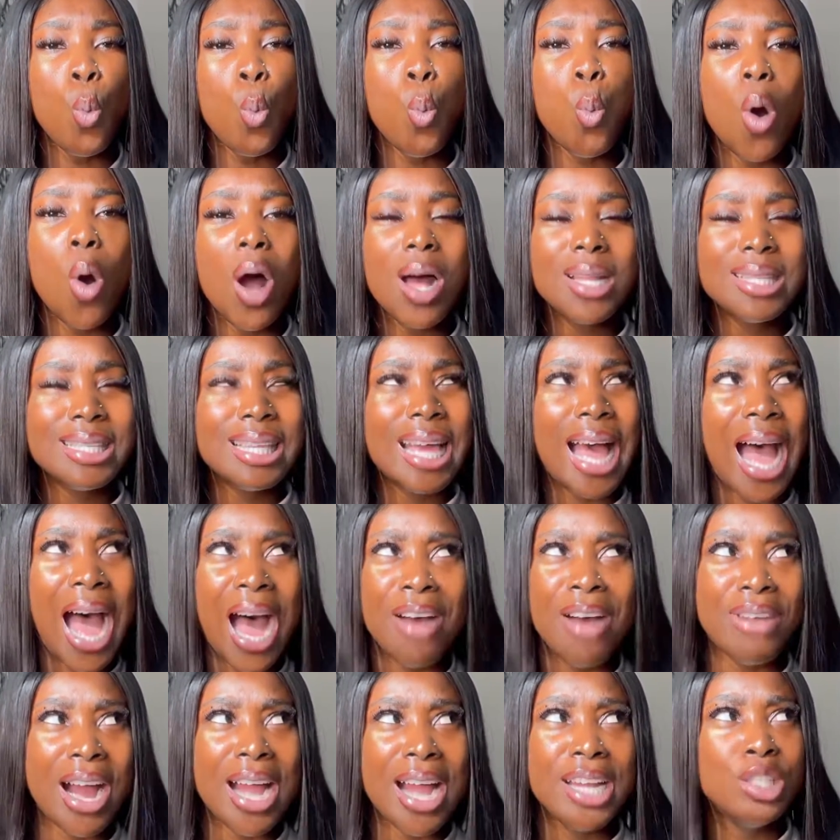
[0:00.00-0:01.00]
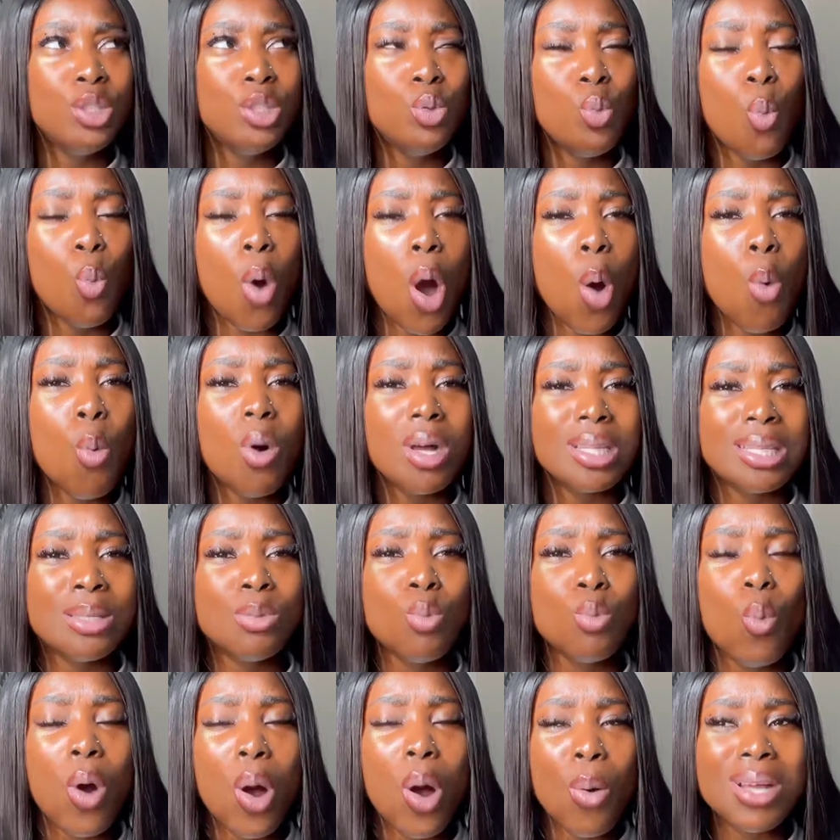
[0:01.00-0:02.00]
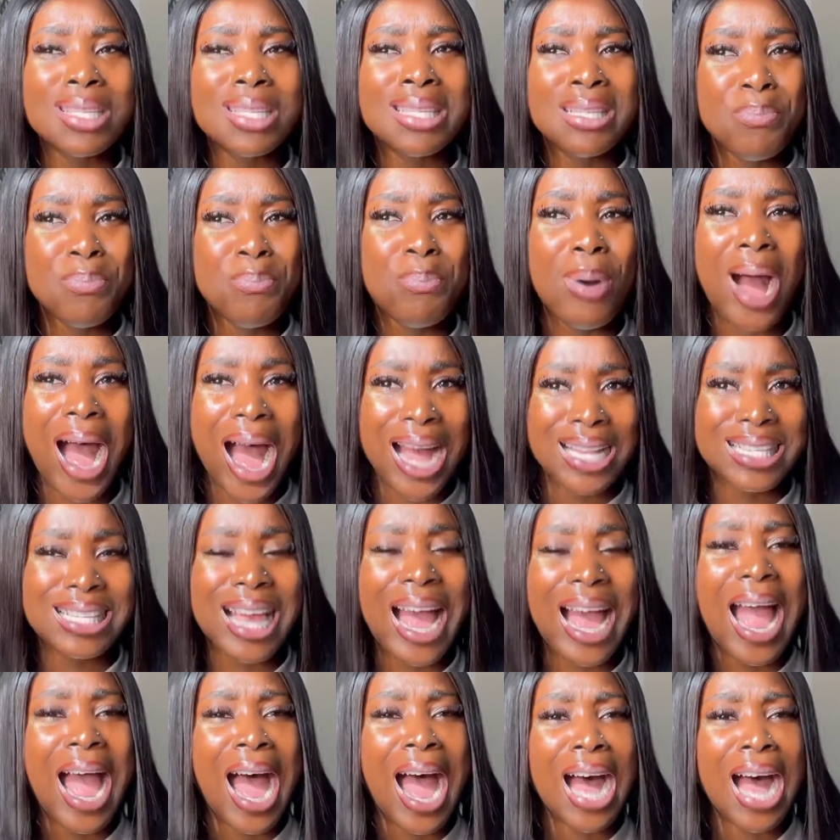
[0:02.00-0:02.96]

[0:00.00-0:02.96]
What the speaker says: what was the part I